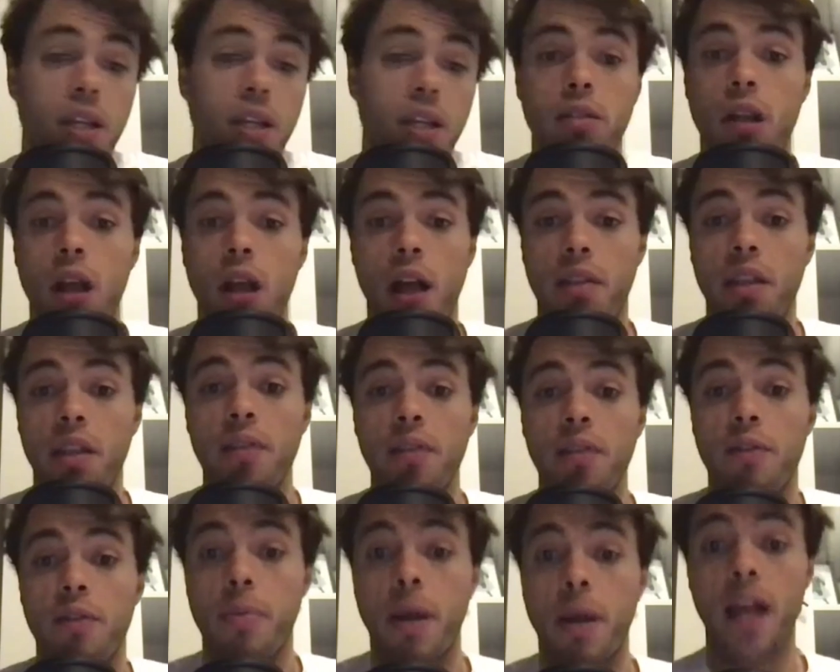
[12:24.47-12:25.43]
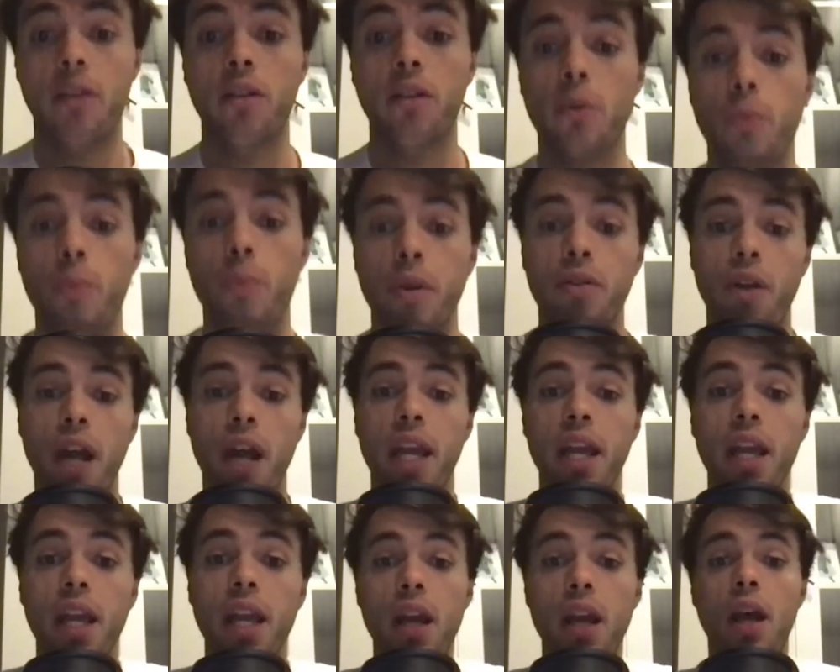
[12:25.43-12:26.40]
I think for paddle, it would be
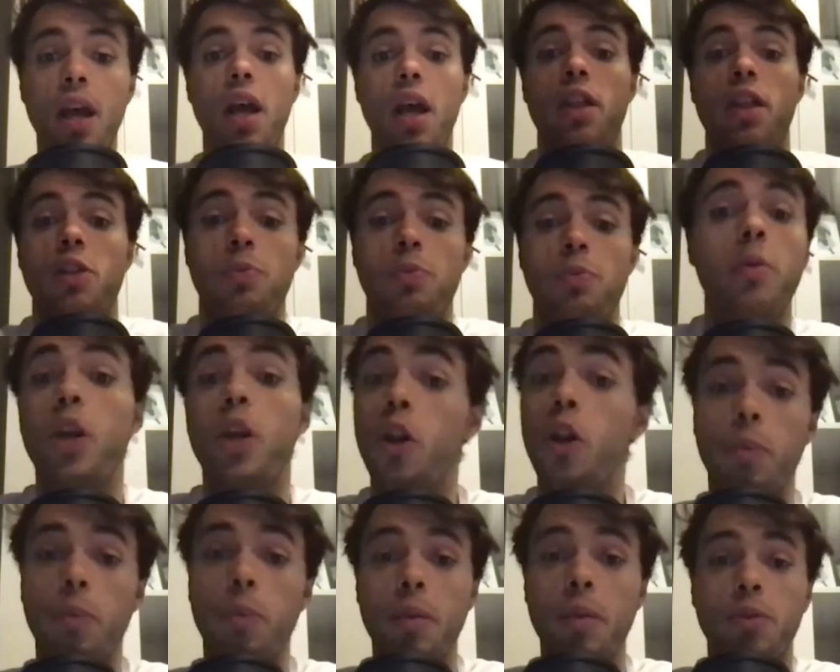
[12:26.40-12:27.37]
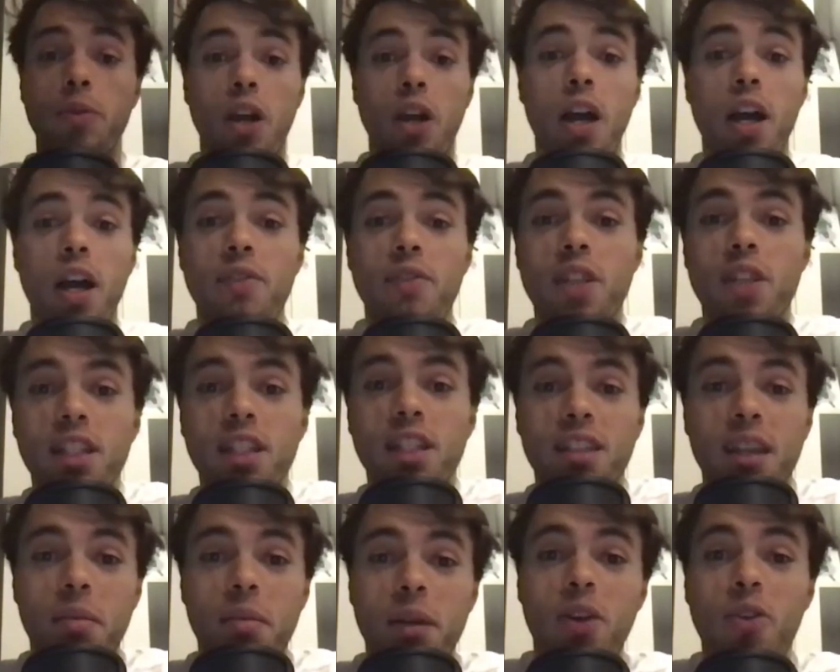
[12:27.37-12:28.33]
great. There's probably a lot of people tired of seeing
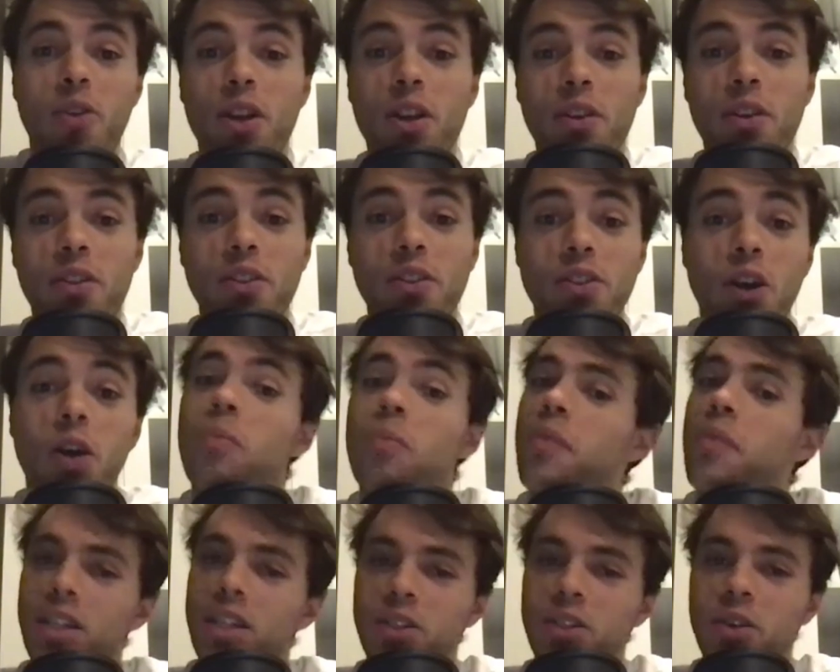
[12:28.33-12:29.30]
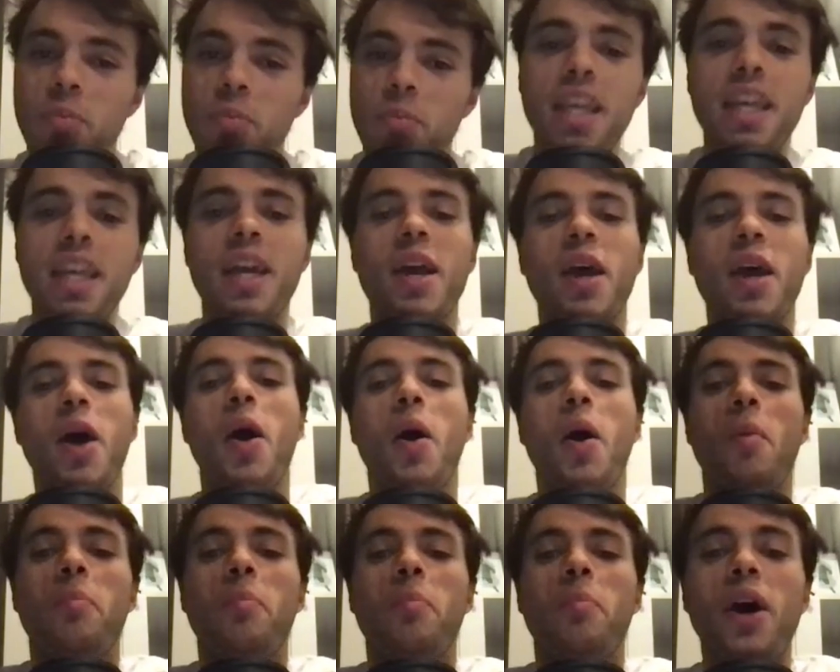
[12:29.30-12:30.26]
Tapia and Coello at the top. That's not me.
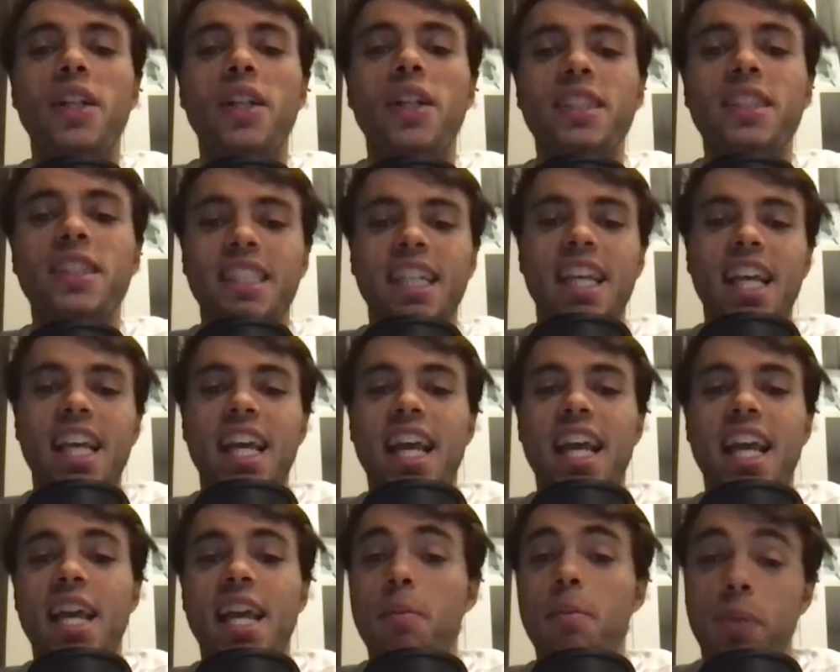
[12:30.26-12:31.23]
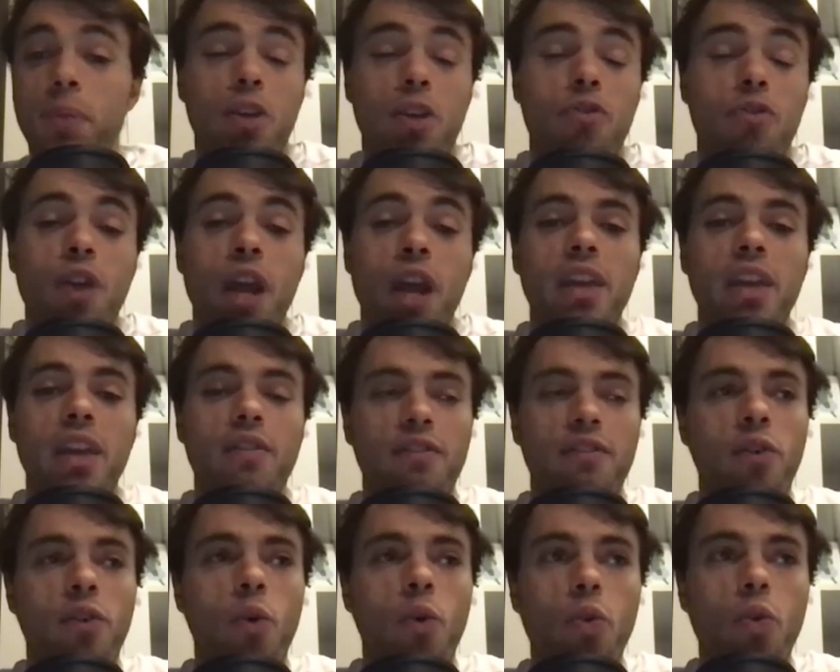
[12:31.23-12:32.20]
But it'd be great
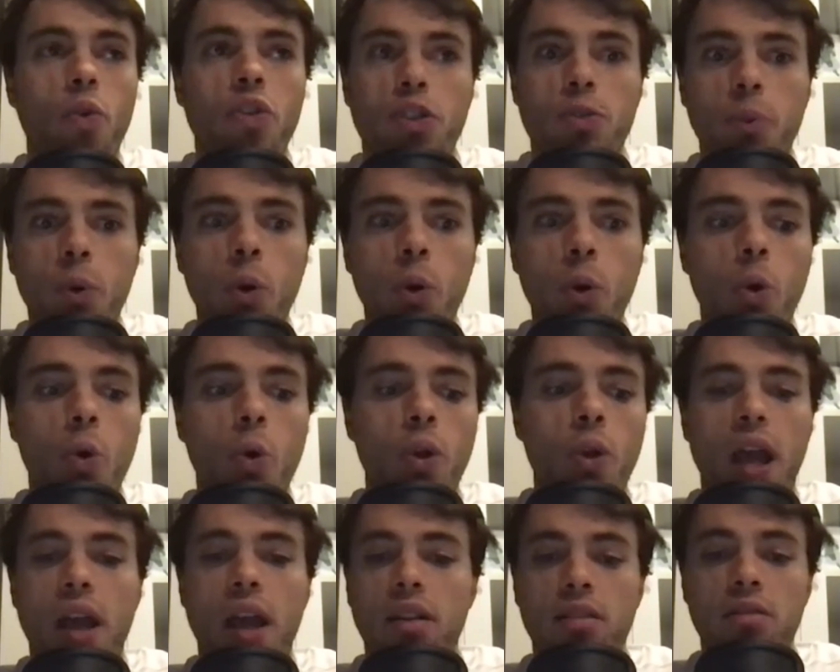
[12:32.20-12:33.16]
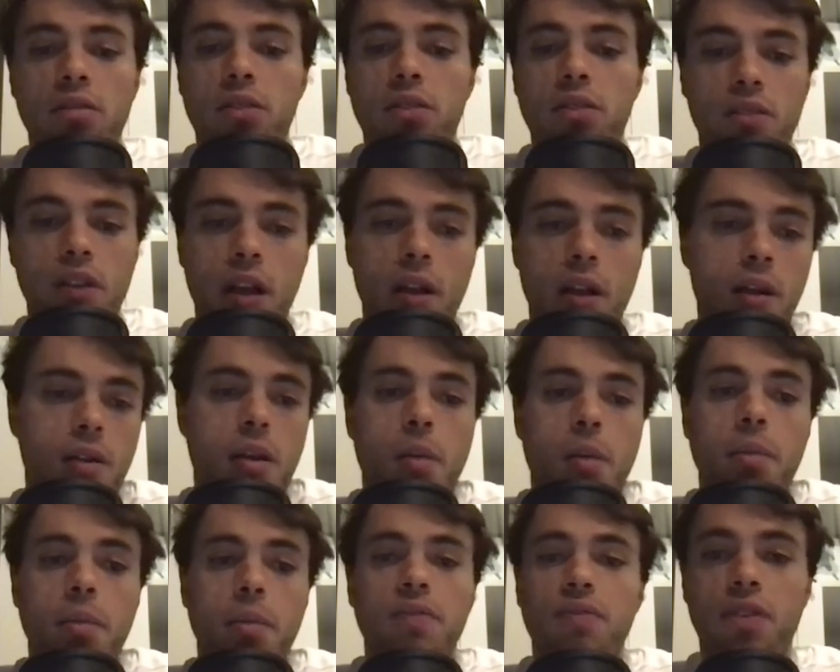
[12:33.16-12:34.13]
for the sport and,
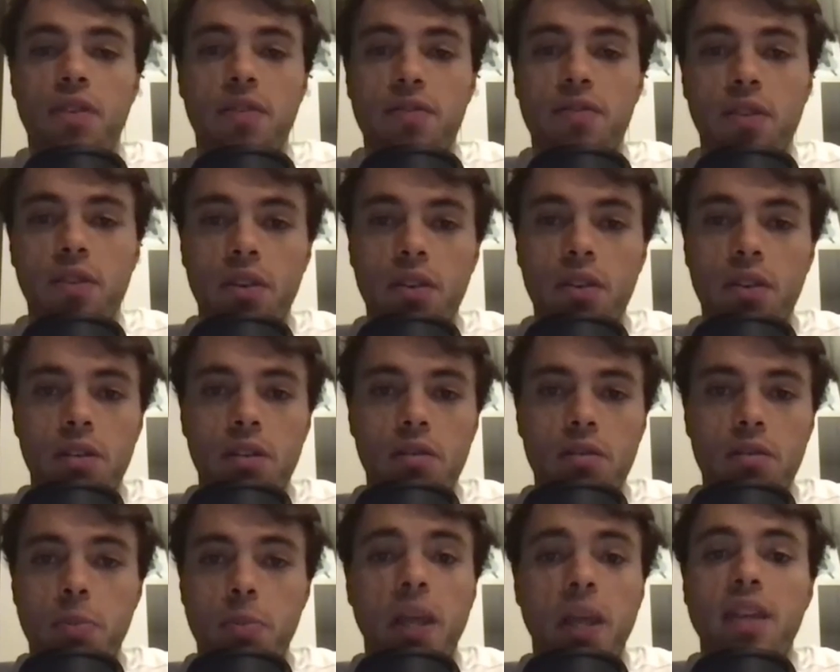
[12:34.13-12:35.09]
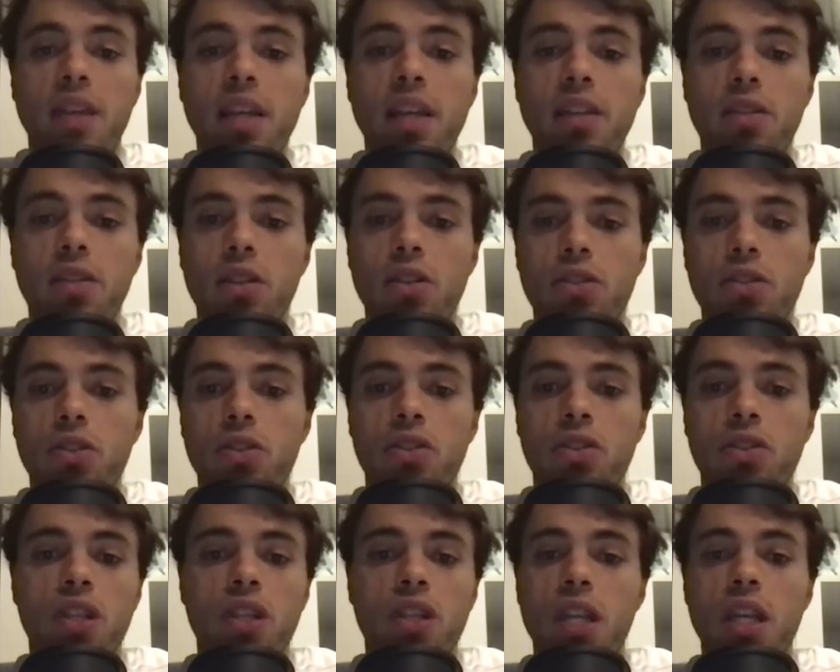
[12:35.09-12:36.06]
I mean, for spectators to
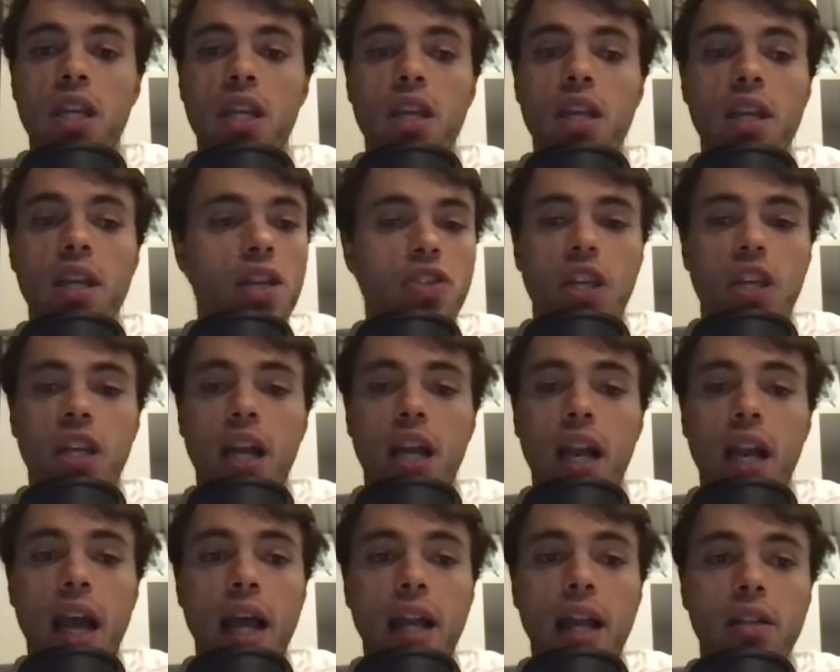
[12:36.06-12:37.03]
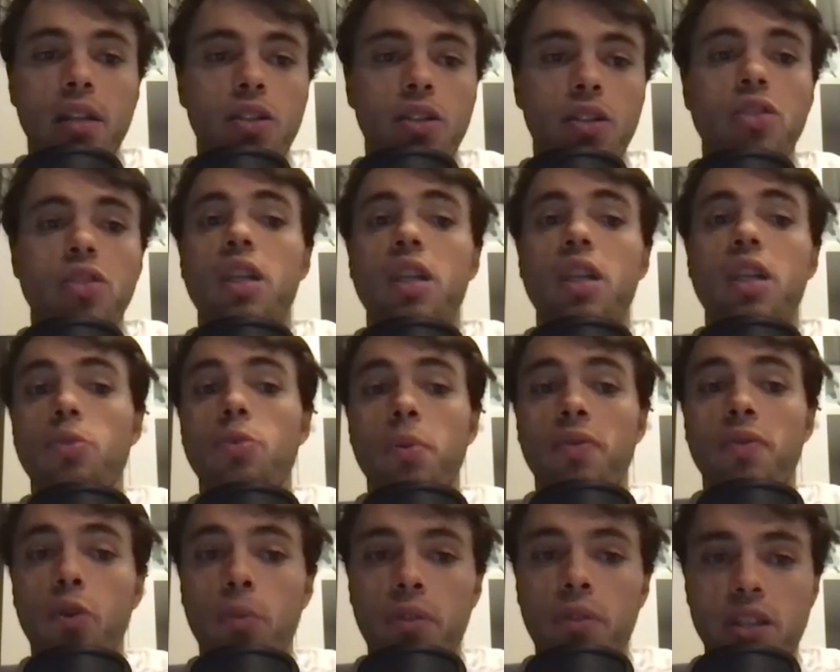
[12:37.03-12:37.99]
see Chingalan continue to
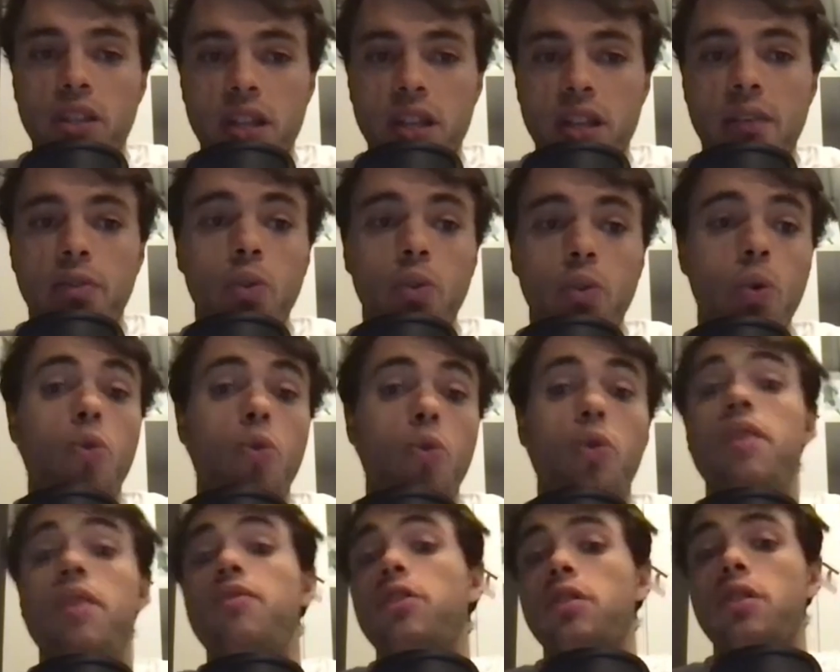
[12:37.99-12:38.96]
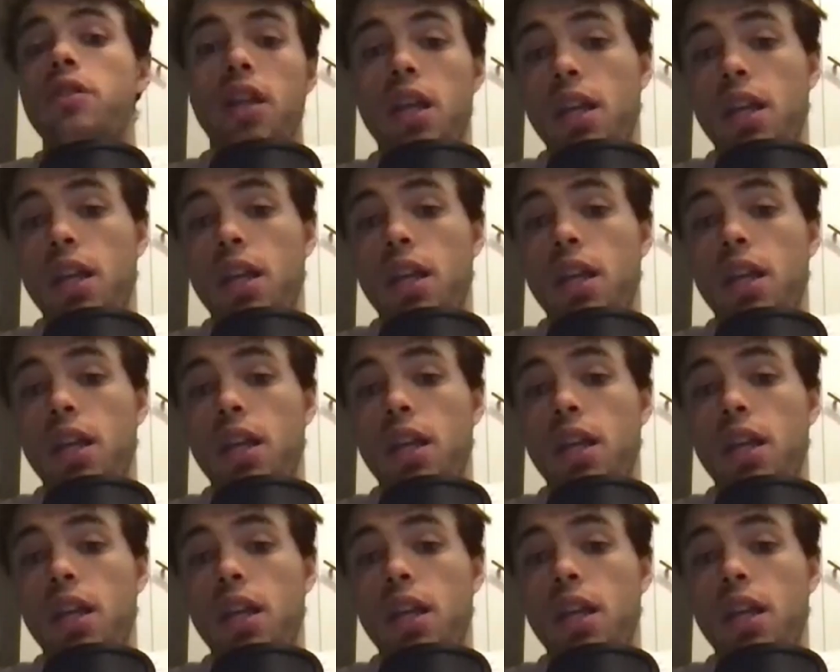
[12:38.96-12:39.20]
perform at this level or even